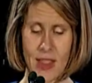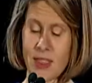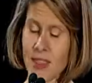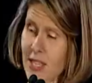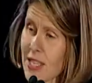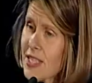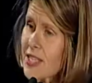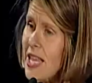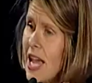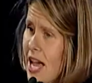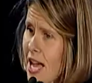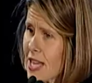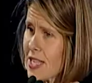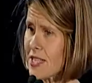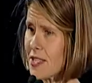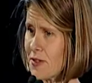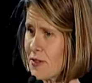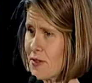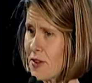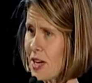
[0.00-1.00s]
This has,
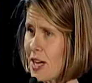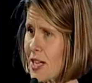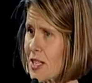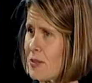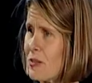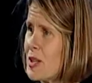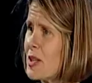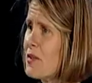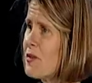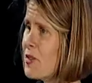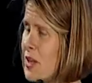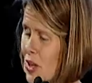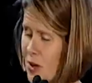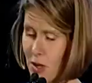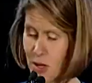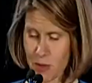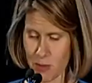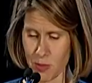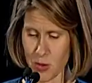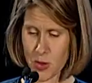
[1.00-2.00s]
in fact, been a
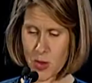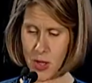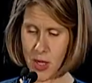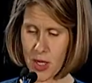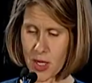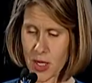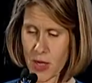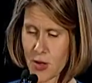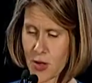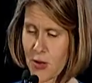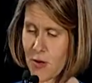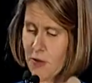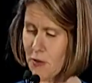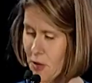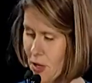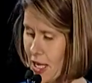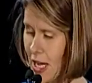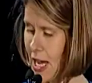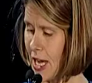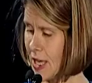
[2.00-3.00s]
very important year for
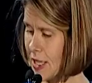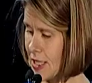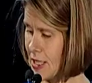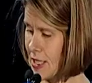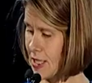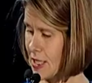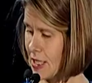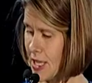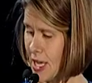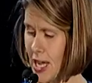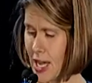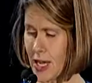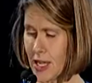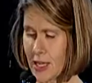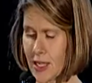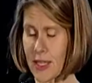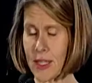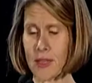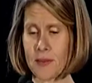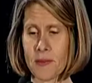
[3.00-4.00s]
Catalyst in
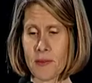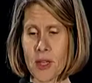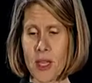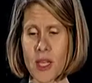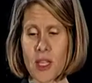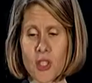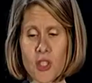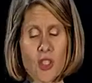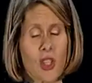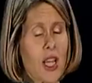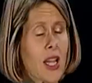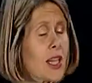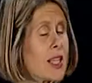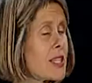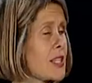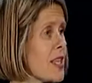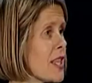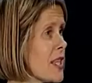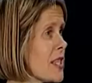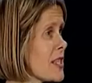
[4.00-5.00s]
Canada, and as Jack
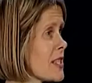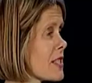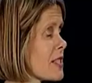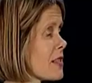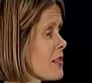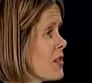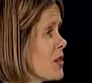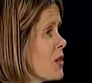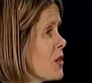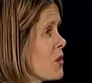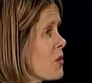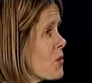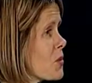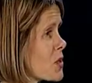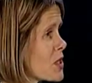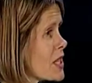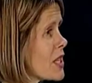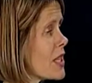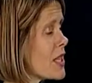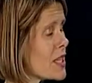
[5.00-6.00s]
says, we're
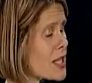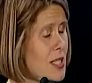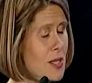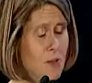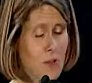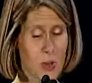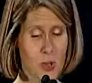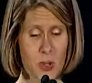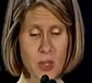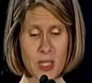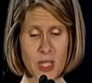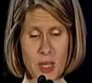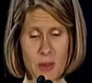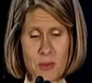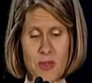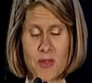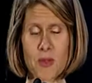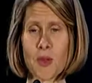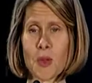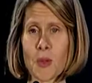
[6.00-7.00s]
taking some bold
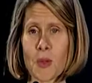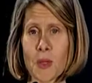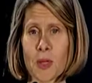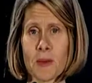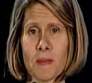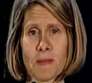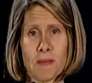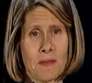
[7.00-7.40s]
steps forward.